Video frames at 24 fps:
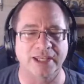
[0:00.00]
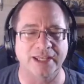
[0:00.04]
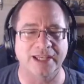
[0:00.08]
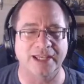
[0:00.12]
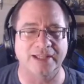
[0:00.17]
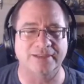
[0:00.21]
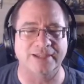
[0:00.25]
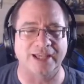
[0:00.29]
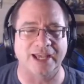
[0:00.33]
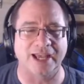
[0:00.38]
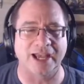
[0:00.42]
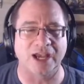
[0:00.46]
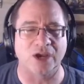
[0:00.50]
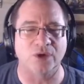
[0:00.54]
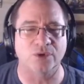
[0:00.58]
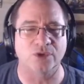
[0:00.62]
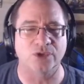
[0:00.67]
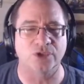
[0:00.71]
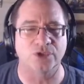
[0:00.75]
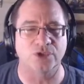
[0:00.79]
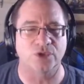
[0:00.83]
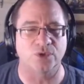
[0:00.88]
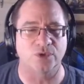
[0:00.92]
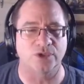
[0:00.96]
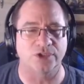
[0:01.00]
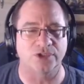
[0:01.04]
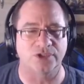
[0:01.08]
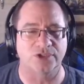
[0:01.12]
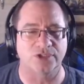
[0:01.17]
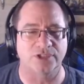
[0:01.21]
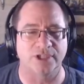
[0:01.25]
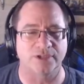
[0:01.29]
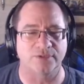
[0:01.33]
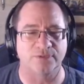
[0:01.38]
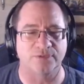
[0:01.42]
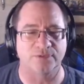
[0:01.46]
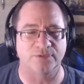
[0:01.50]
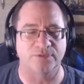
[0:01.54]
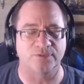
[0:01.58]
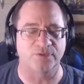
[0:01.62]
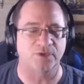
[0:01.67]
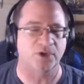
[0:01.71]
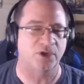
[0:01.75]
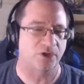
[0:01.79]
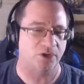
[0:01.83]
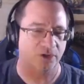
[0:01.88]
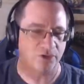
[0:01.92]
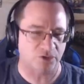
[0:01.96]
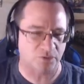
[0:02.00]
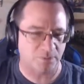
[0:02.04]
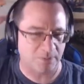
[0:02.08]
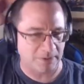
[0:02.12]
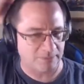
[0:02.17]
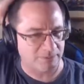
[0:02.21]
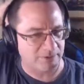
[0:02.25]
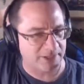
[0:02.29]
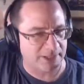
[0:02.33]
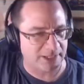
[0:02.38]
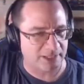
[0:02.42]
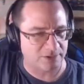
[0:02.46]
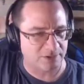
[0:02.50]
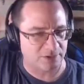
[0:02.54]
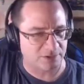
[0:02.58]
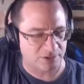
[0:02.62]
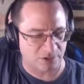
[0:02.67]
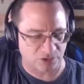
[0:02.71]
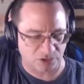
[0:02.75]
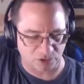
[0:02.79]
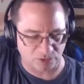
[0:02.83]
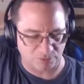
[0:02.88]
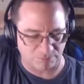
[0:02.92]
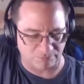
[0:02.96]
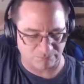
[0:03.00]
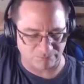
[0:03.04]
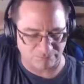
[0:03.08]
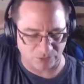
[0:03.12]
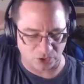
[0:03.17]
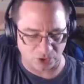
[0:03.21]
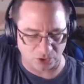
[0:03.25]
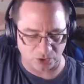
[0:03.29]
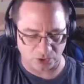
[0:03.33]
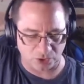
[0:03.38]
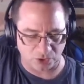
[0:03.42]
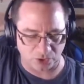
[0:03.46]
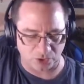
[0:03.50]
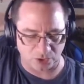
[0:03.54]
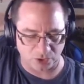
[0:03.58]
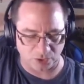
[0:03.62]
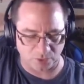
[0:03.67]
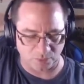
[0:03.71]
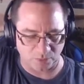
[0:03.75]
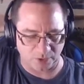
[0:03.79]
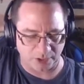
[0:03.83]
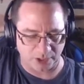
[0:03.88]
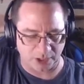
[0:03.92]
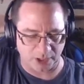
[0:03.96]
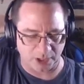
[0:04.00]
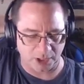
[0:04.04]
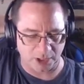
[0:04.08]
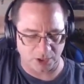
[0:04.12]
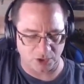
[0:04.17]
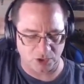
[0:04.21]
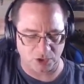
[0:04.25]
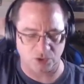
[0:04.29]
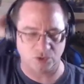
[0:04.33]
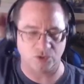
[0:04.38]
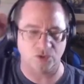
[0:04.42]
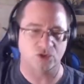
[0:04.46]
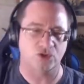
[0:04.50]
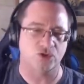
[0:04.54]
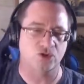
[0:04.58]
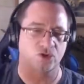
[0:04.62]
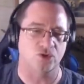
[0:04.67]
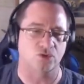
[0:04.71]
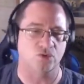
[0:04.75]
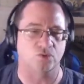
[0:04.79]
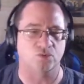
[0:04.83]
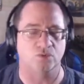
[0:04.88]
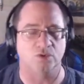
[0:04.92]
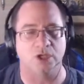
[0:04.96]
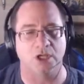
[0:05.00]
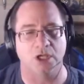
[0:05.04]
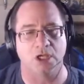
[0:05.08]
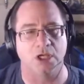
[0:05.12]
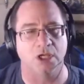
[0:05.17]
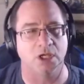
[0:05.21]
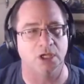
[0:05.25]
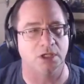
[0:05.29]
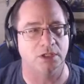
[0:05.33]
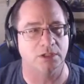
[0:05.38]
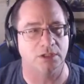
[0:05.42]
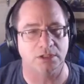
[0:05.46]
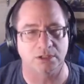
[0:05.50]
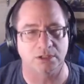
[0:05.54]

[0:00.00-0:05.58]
at the outer door stuff first. Maybe that's the smarter way to do that.